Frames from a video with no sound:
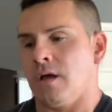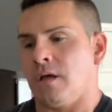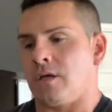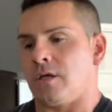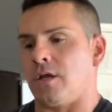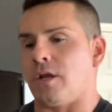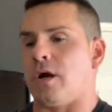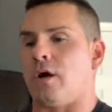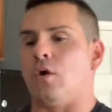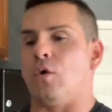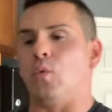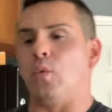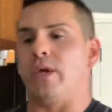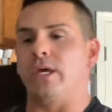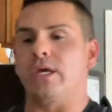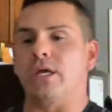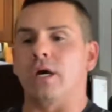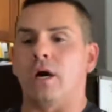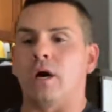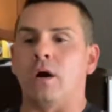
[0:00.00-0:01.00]
You know,
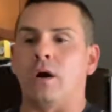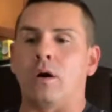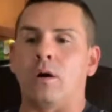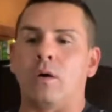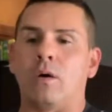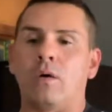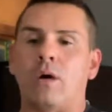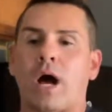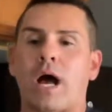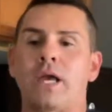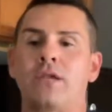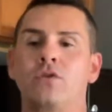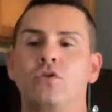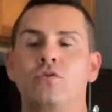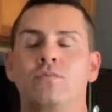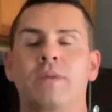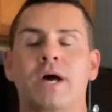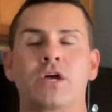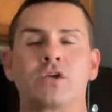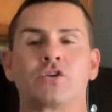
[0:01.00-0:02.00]
I do
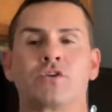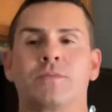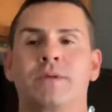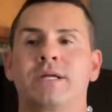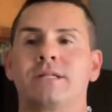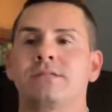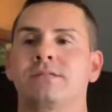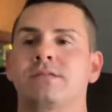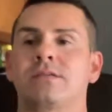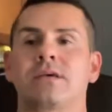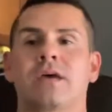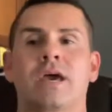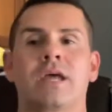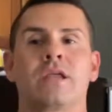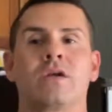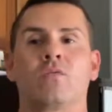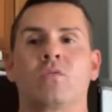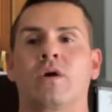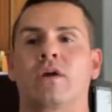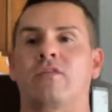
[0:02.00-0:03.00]
measurements
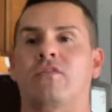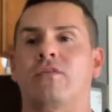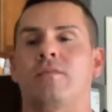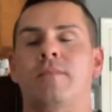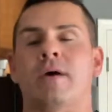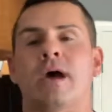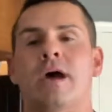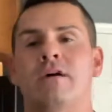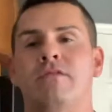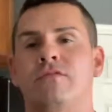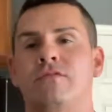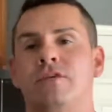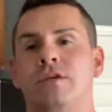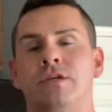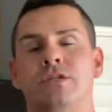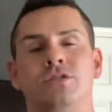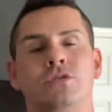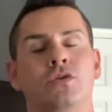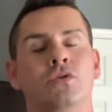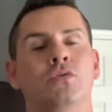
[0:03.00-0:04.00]
anywhere from
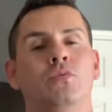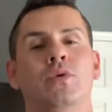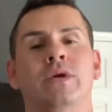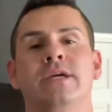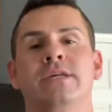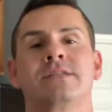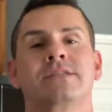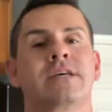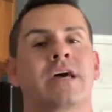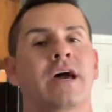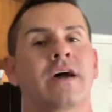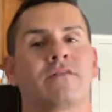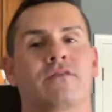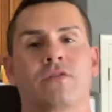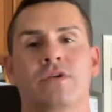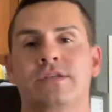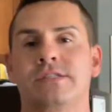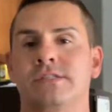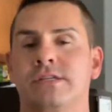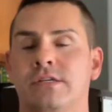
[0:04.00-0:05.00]
every 2 weeks to
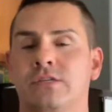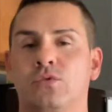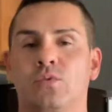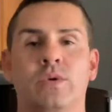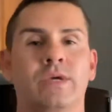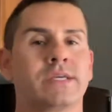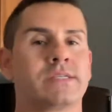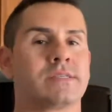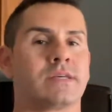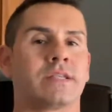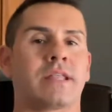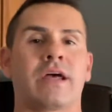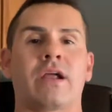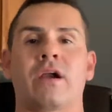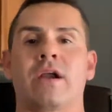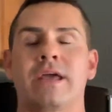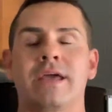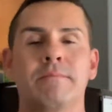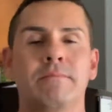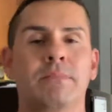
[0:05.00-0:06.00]
every 6 weeks, and
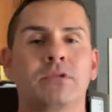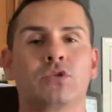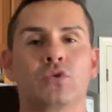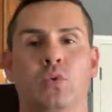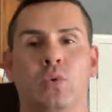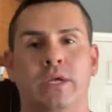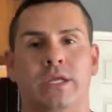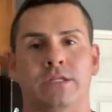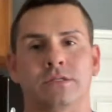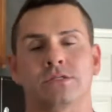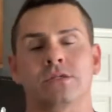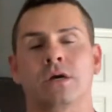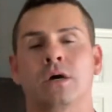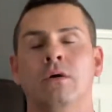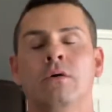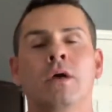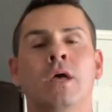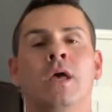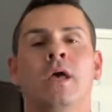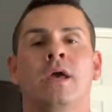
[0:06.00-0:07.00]
they're in between.
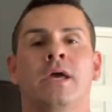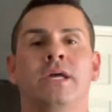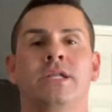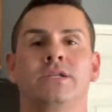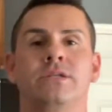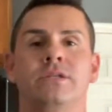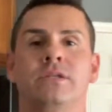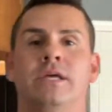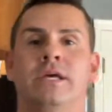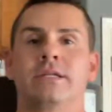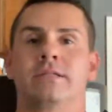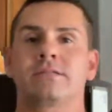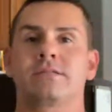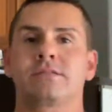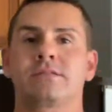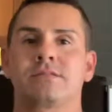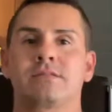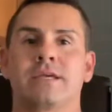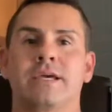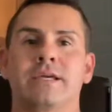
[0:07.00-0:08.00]
So
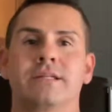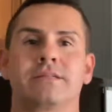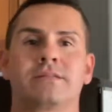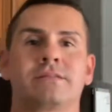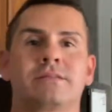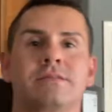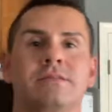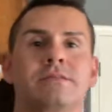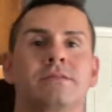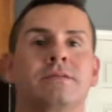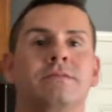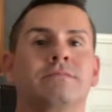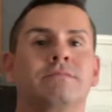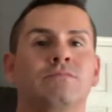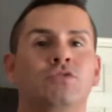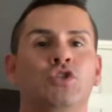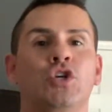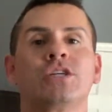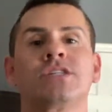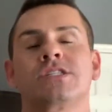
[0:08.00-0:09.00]
it's
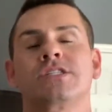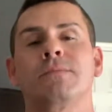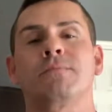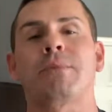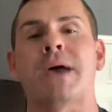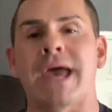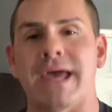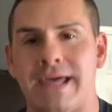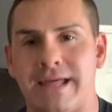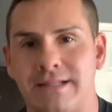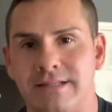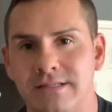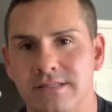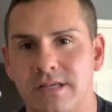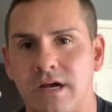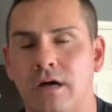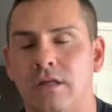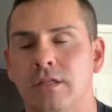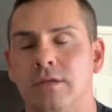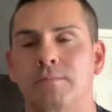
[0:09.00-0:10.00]
just depends
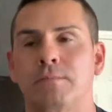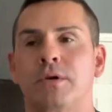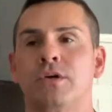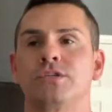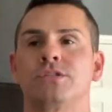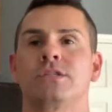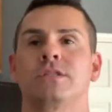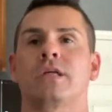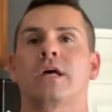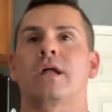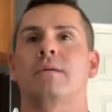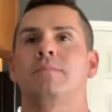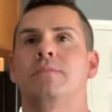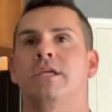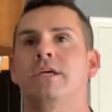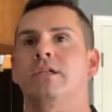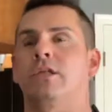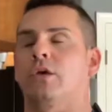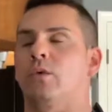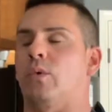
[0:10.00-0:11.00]
on the person that I'm
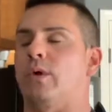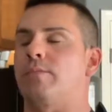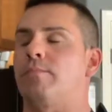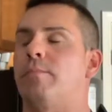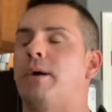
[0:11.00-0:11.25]
dealing with.